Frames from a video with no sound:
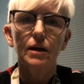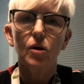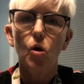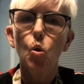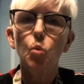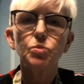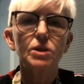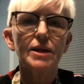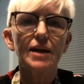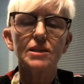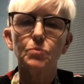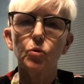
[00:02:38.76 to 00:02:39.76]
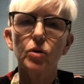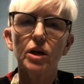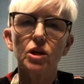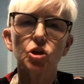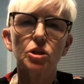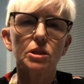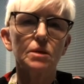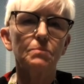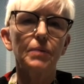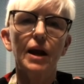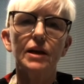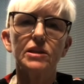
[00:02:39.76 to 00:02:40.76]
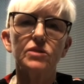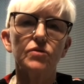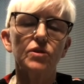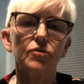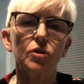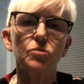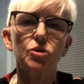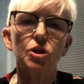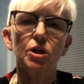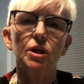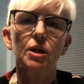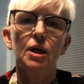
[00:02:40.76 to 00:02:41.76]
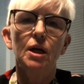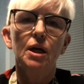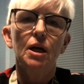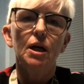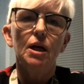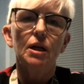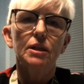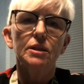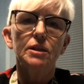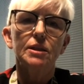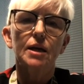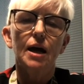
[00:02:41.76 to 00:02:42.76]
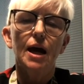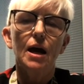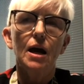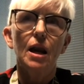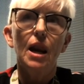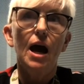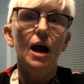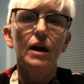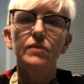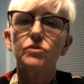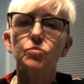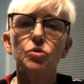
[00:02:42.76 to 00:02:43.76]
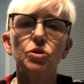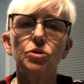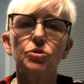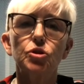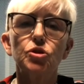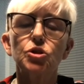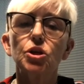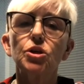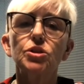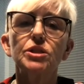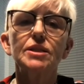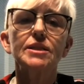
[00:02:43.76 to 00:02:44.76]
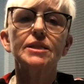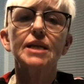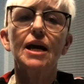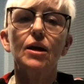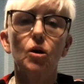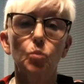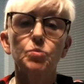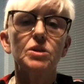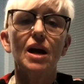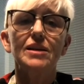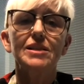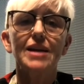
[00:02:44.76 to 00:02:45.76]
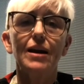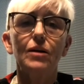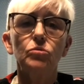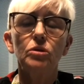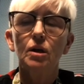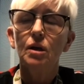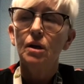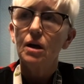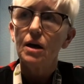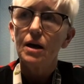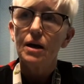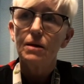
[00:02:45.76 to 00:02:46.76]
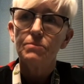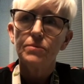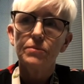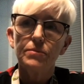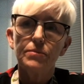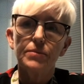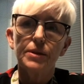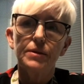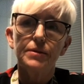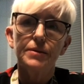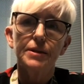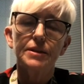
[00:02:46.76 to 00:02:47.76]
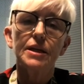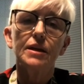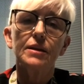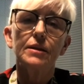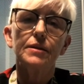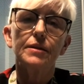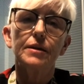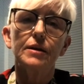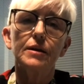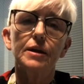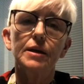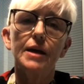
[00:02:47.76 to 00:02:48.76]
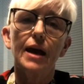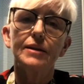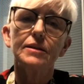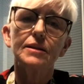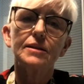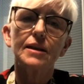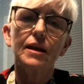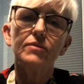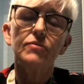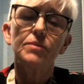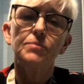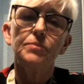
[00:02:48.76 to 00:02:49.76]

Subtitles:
hopes and aspirations and plans for the future, and our lives were just turned upside down the day that he ended his life.